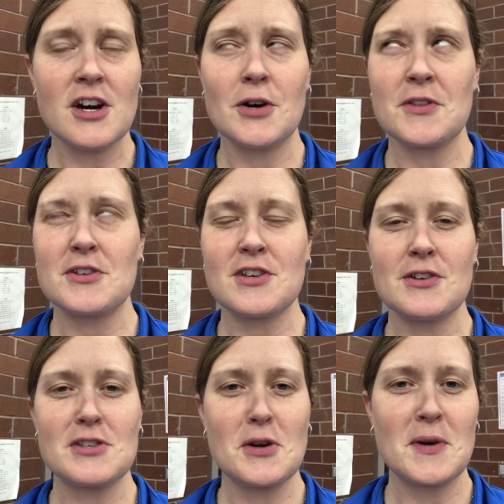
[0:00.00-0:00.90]
Oh, there's
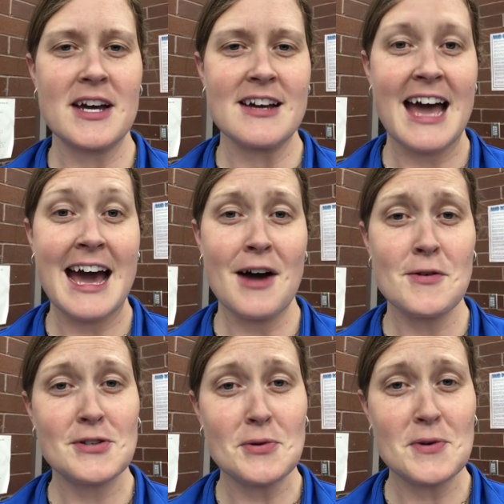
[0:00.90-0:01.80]
also a
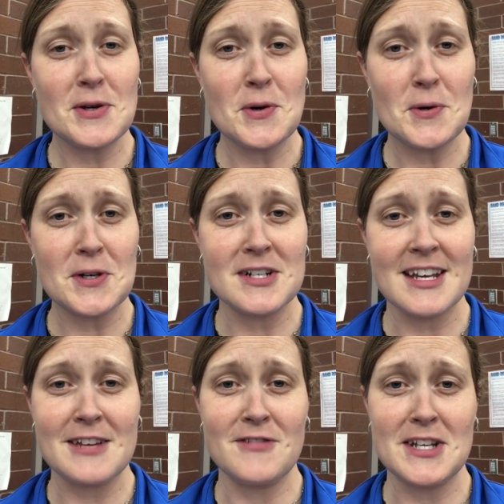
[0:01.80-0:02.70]
how to record
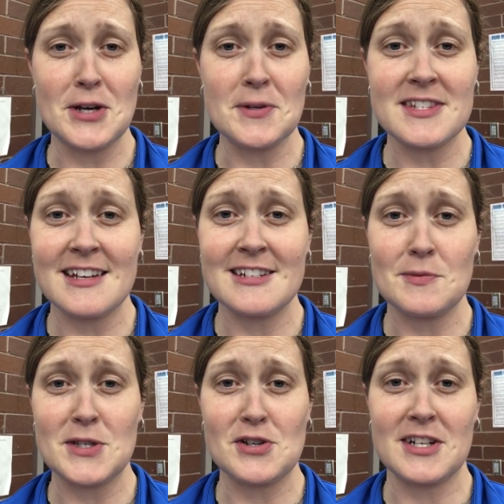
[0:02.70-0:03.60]
a video and send it
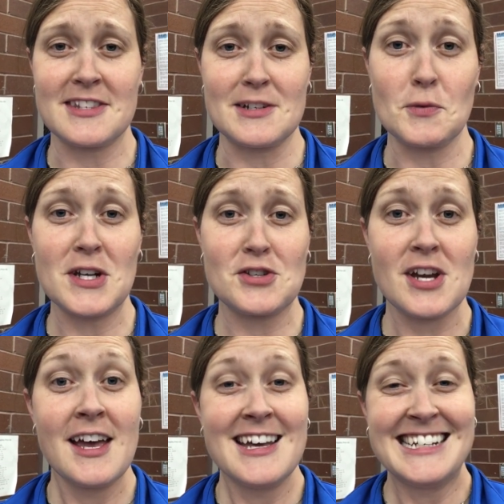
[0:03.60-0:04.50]
to Miss Johnson, which
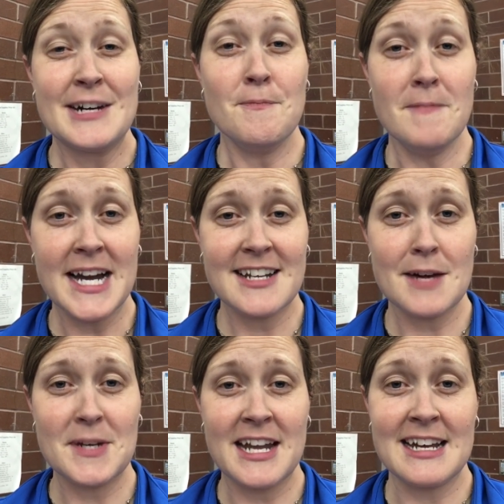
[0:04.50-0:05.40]
might
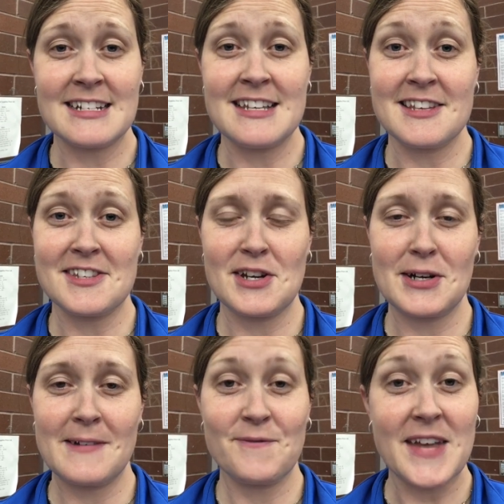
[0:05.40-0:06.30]
come in handy this
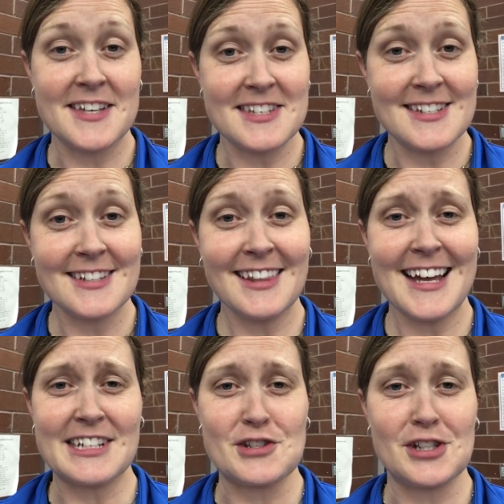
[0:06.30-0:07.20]
year as it did
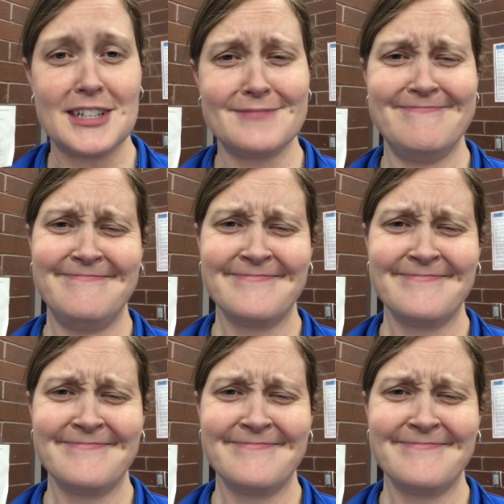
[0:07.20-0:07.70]
last year.